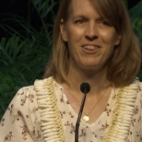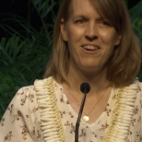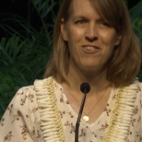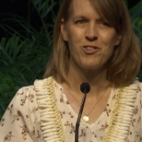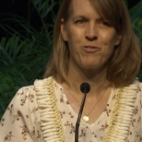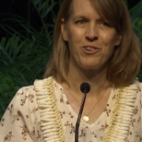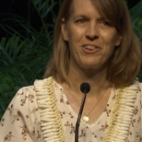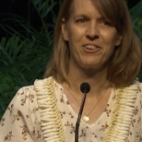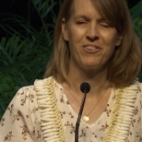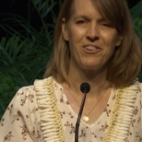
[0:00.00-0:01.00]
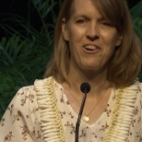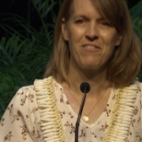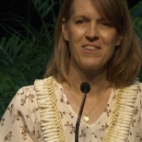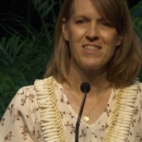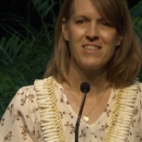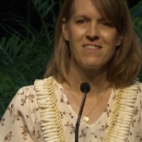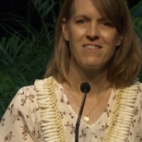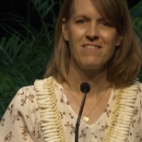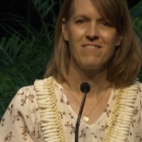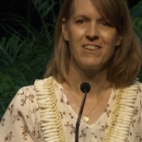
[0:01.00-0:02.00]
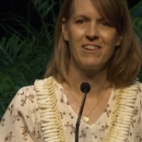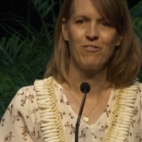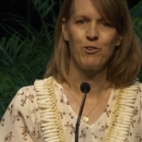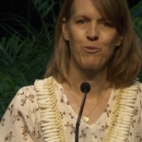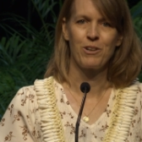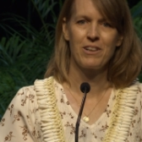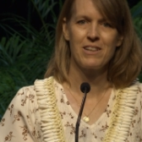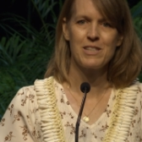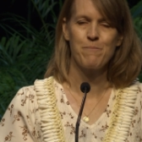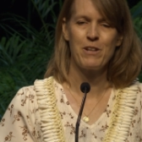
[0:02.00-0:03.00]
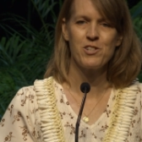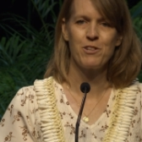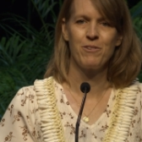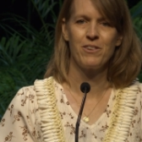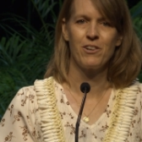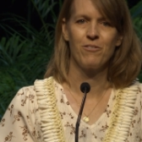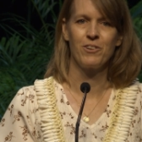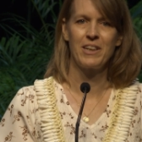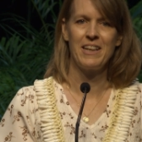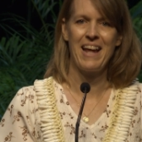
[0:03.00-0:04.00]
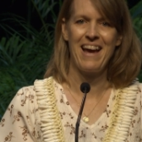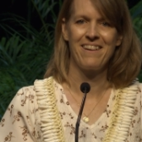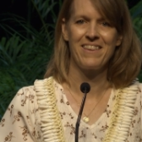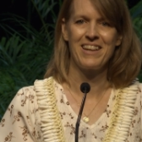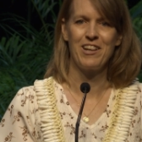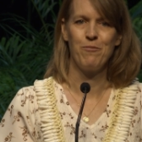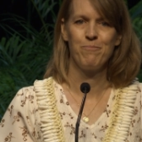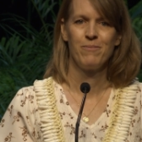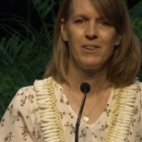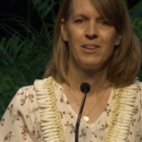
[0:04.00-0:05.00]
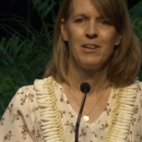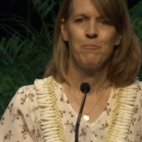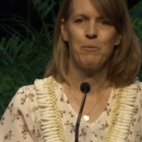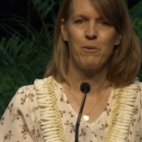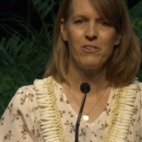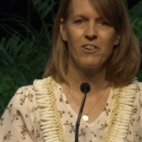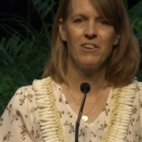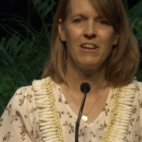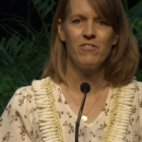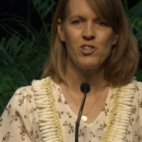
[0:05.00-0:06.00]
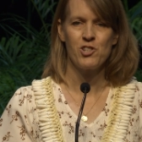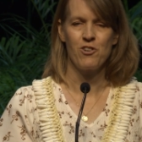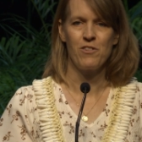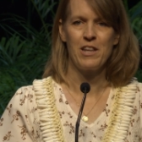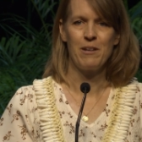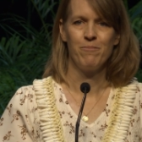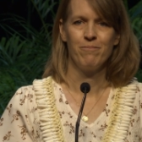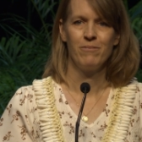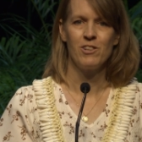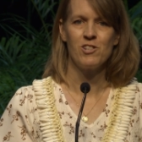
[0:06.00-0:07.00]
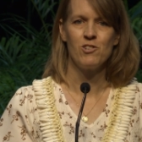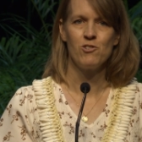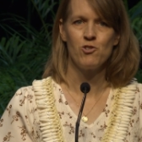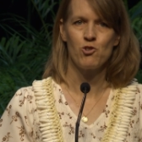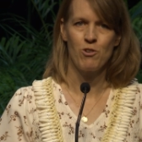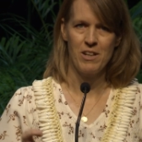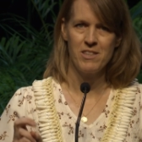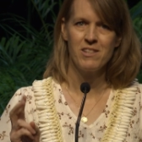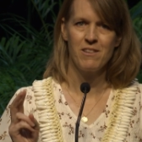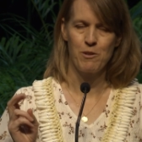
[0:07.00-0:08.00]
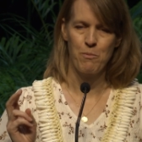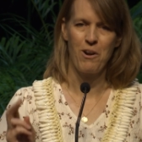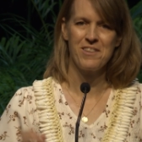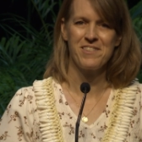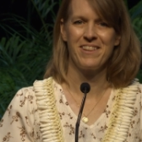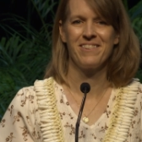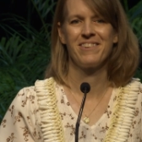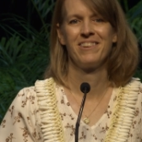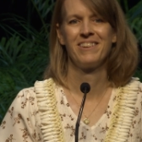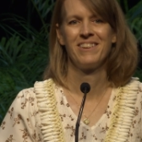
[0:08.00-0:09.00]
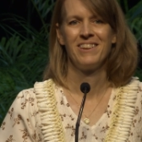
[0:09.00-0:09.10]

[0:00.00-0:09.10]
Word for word: My daughters were a little nervous that it would work, especially with their rookie dad at the helm. But Brother Cluff assured them to trust the process.